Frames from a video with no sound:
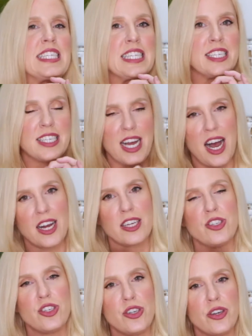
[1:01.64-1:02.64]
the
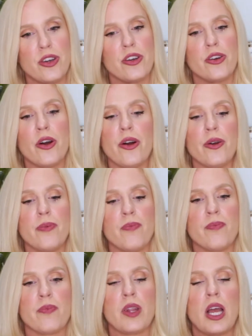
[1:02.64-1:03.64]
darkest you can go.
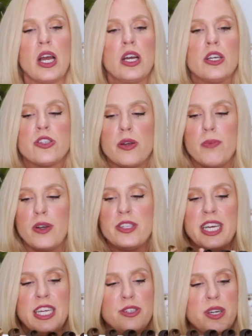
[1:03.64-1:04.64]
So most
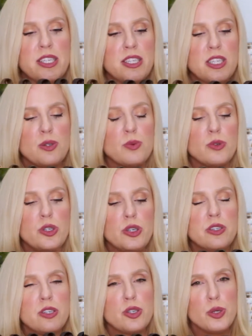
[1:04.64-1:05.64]
hairdressers will
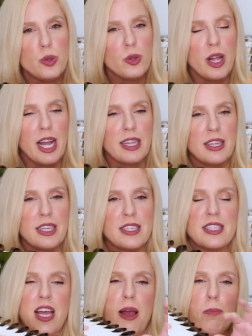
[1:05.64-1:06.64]
use a tool like
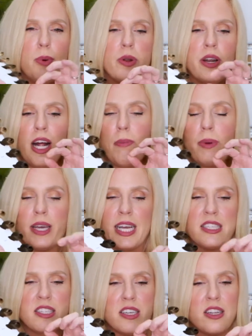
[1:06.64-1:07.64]
this and put it up
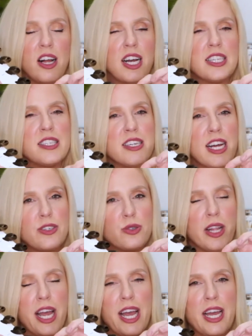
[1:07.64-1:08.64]
against the client's natural
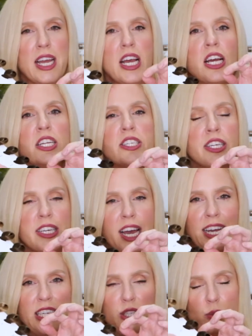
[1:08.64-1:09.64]
hair to
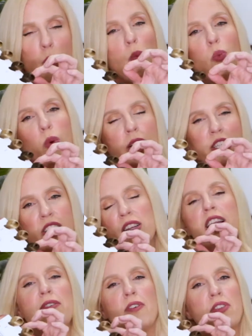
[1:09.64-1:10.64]
gauge which
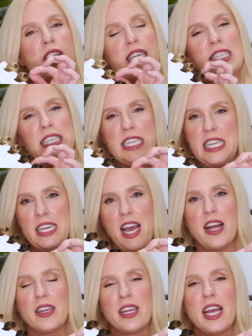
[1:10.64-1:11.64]
level they're sitting
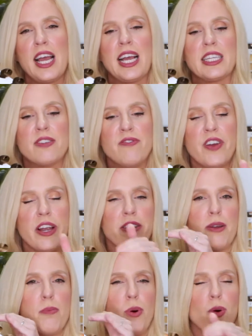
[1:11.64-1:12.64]
at. It's very
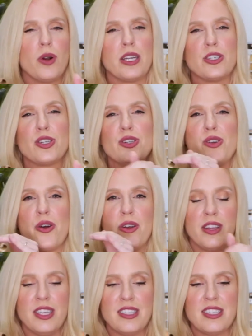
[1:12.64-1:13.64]
important to know
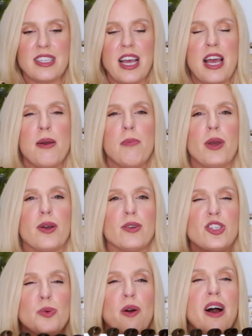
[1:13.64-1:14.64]
this because
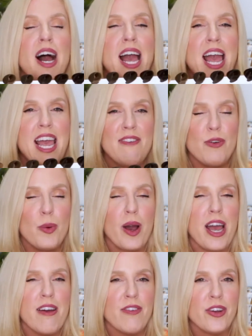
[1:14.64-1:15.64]
if you are
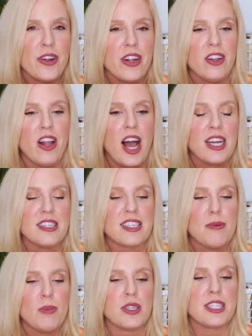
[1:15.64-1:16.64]
ever going to lighten
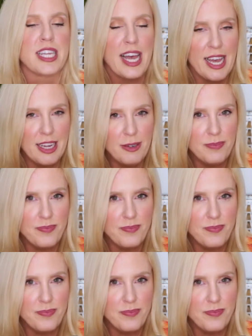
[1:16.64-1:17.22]
someone's hair